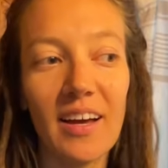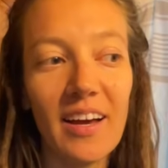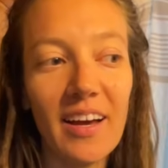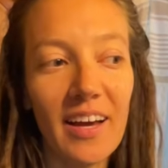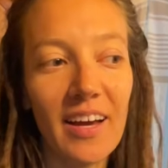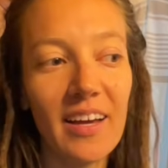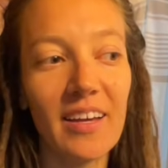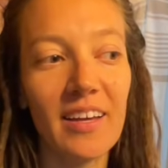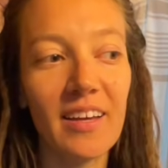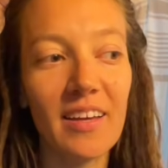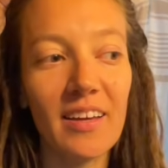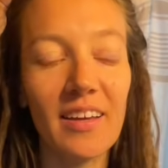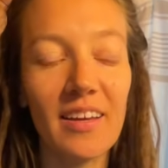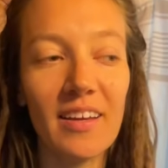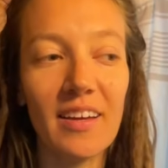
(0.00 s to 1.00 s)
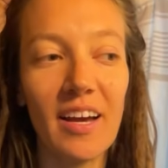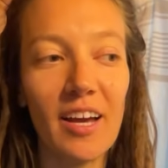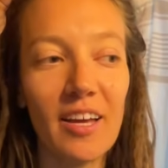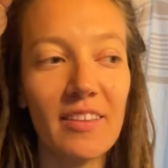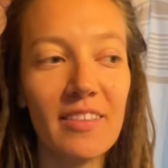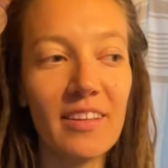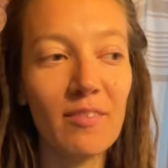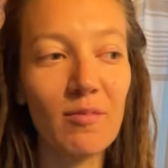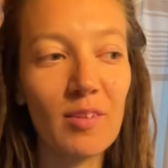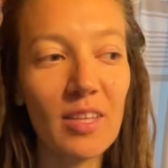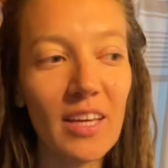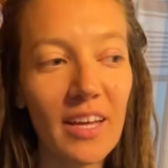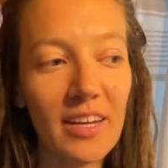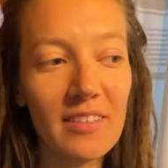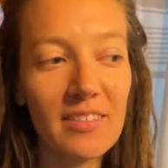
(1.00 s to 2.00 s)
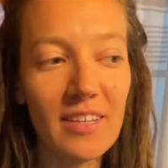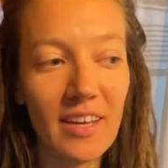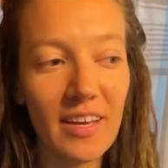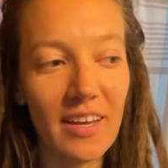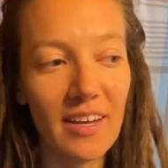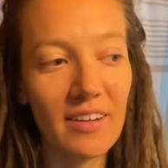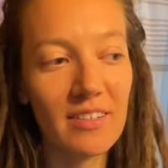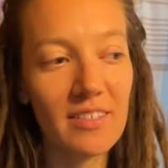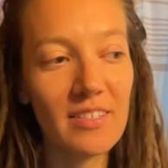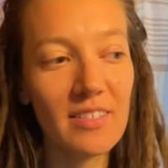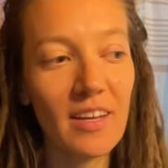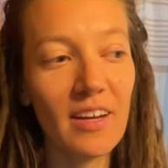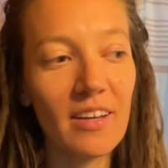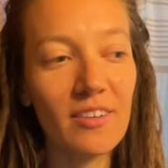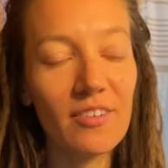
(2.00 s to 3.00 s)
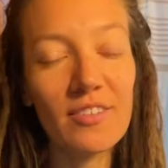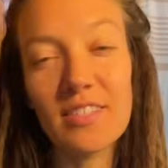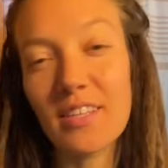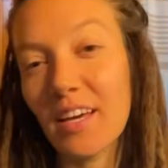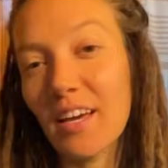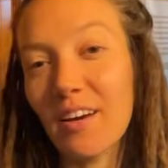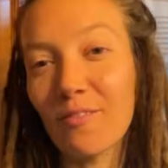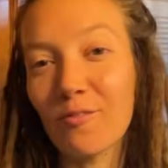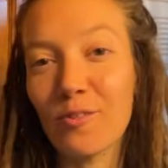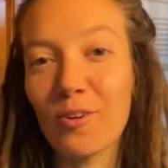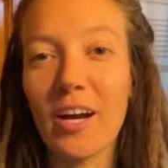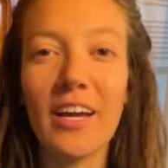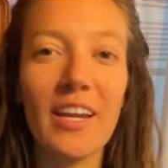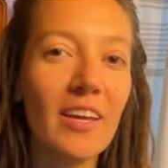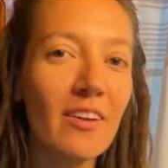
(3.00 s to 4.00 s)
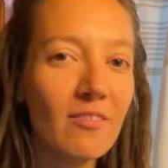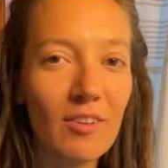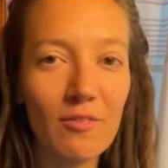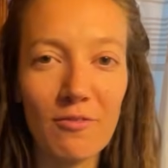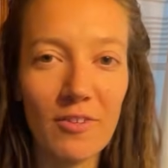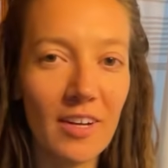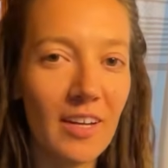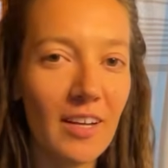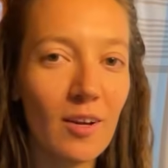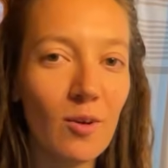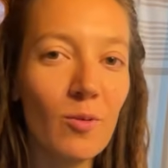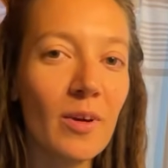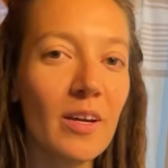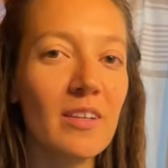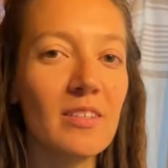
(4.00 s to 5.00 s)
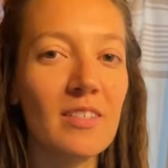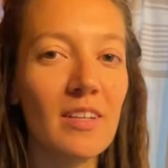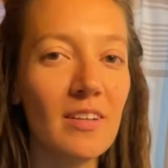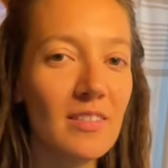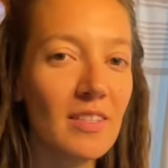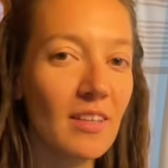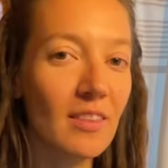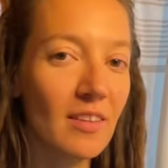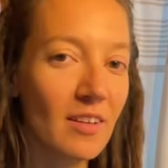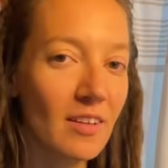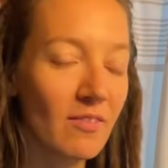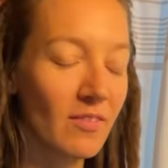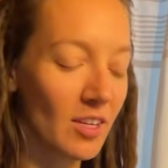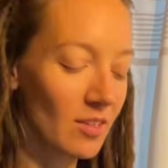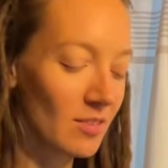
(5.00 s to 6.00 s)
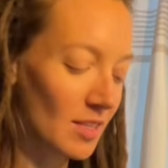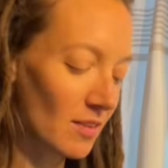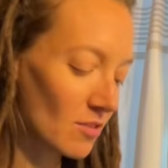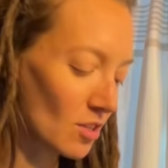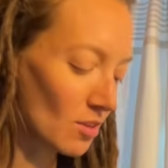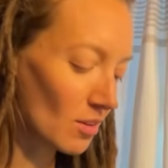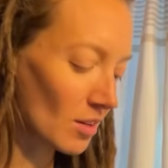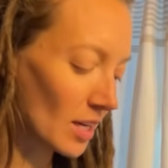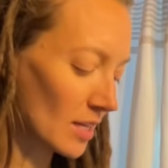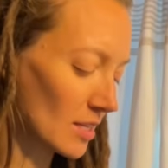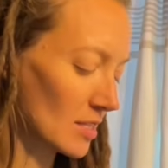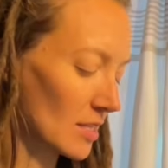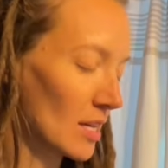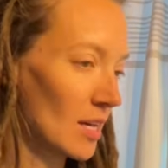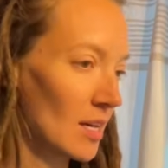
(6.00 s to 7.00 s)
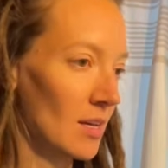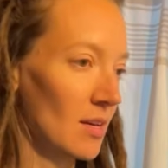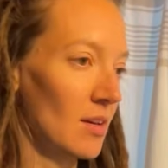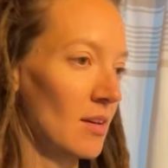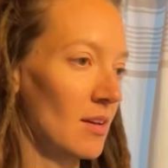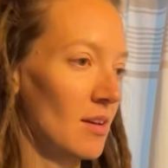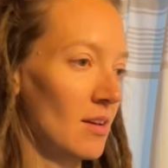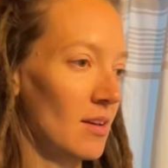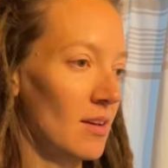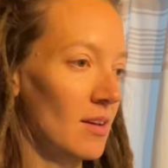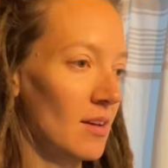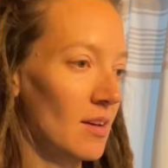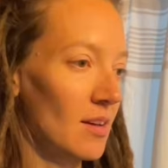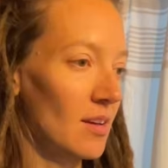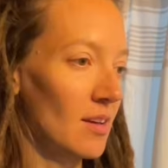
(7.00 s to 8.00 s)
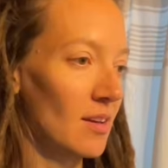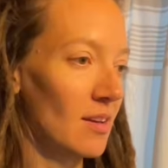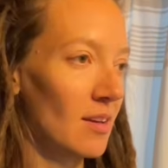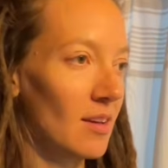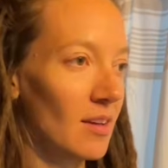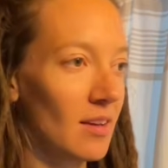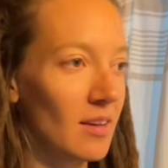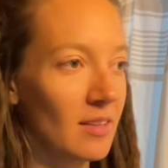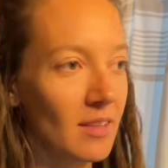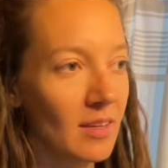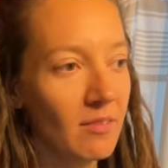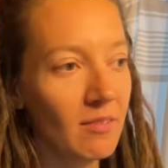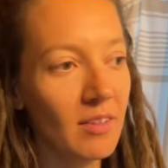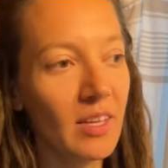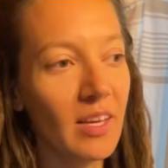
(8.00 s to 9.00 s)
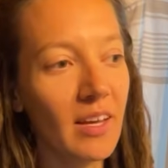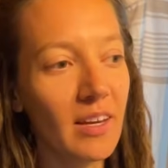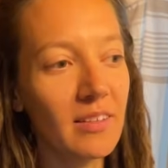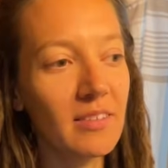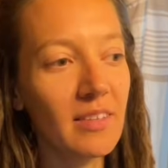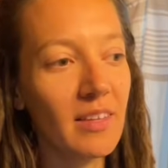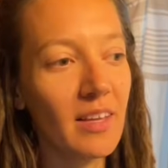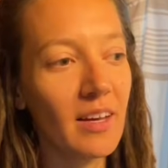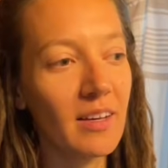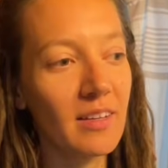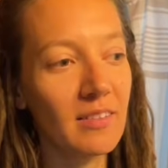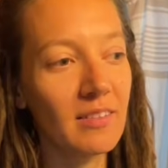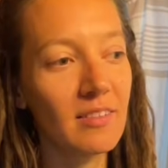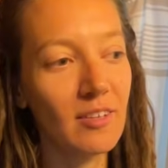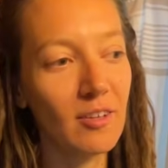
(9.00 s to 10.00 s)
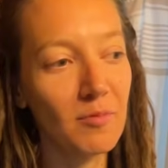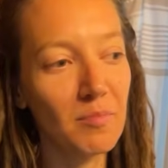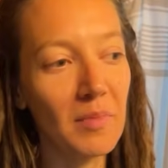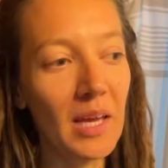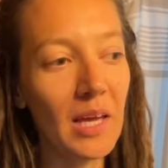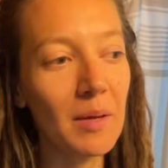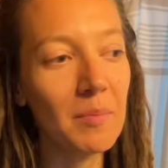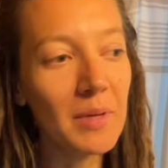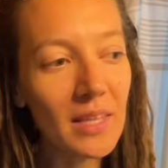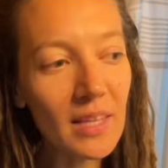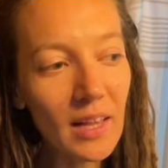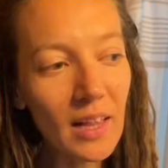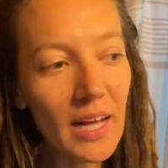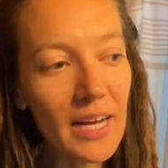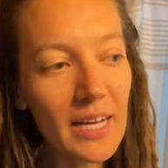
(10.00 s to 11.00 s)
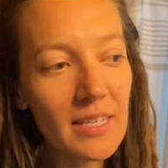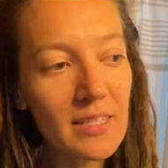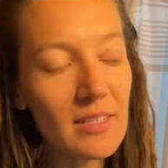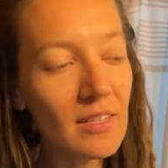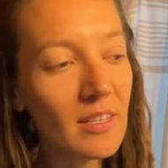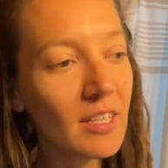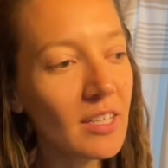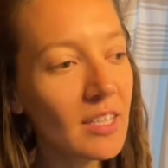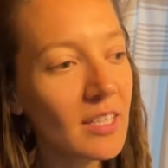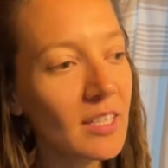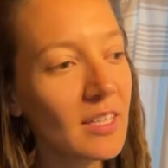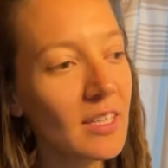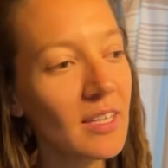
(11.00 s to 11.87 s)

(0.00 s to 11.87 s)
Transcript: I didn't really get into hairstyles, like a variety of different cool hairstyles, like the videos I've shown you guys. I didn't really get into that until maybe the last year.